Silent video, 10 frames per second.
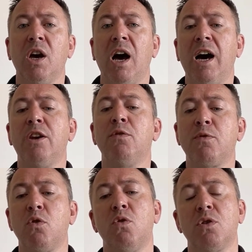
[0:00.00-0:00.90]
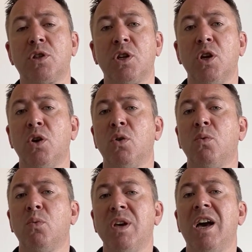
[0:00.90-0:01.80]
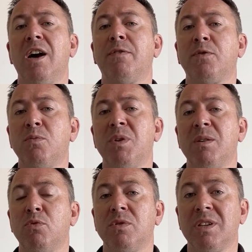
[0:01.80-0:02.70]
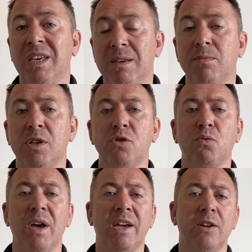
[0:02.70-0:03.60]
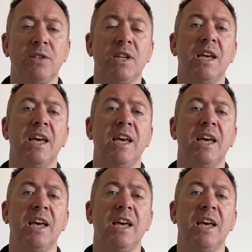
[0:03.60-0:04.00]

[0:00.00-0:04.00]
And of course, we have to be able to keep these records